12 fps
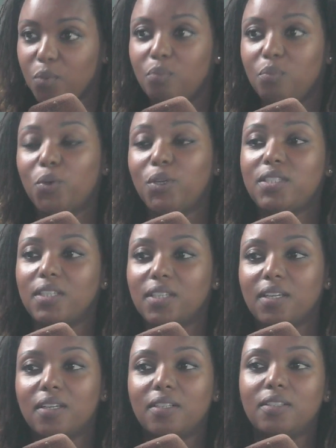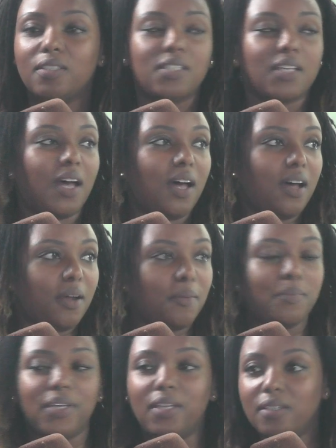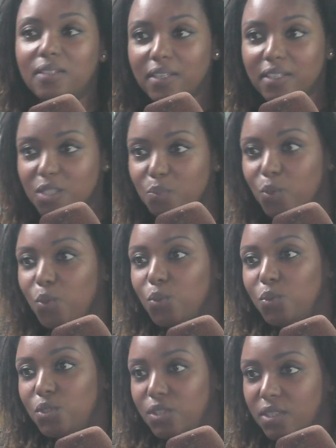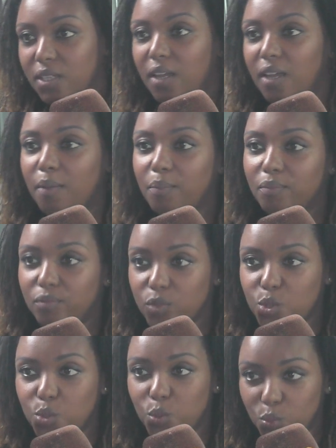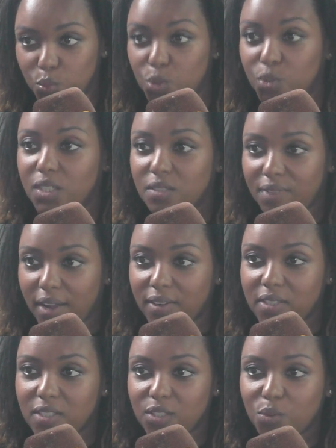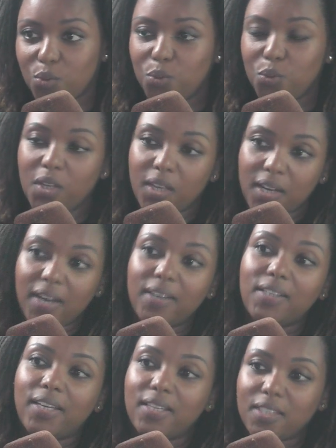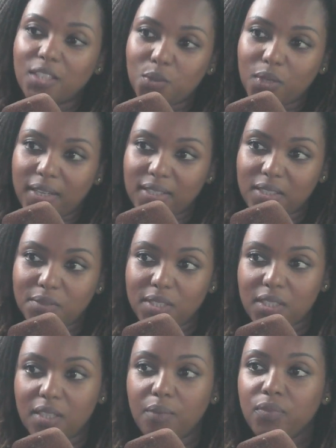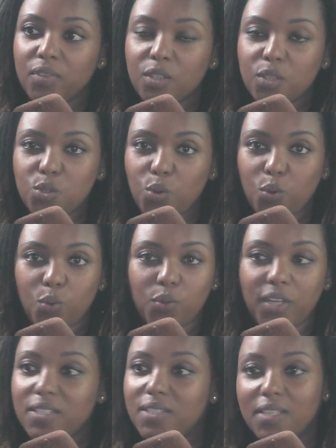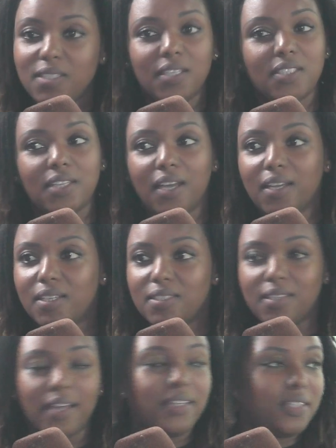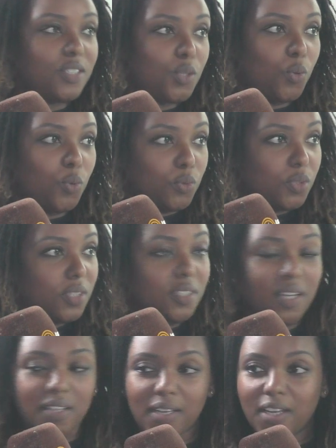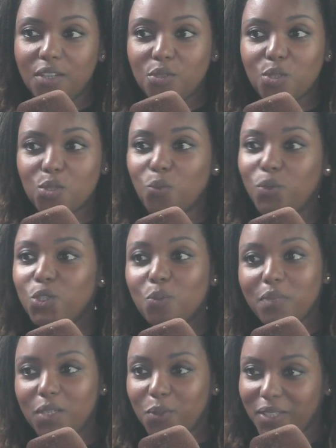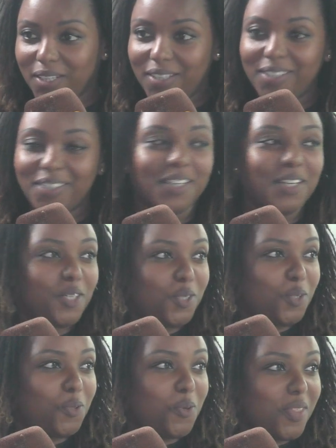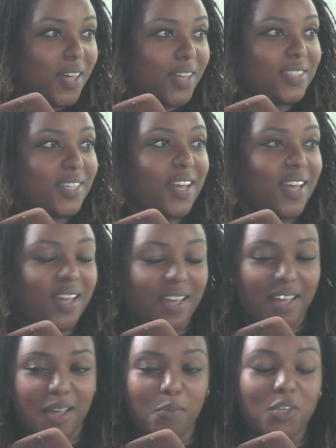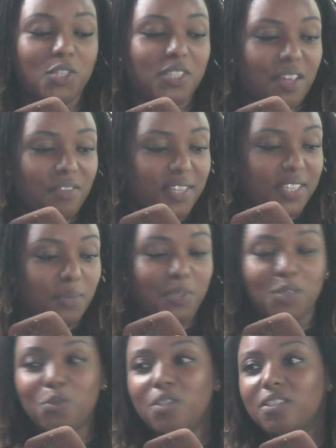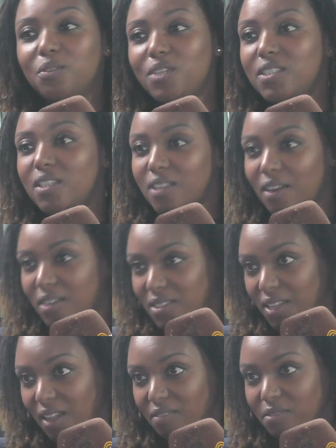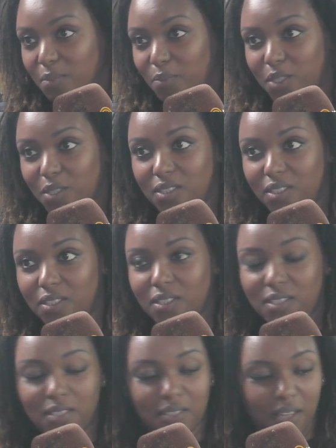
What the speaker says: boys and girls are being exposed to these viruses through earlier sexual activity. So they're starting as young as 9 years old in other countries. So we should be looking to do that. We should definitely be doing the research ourselves, because it's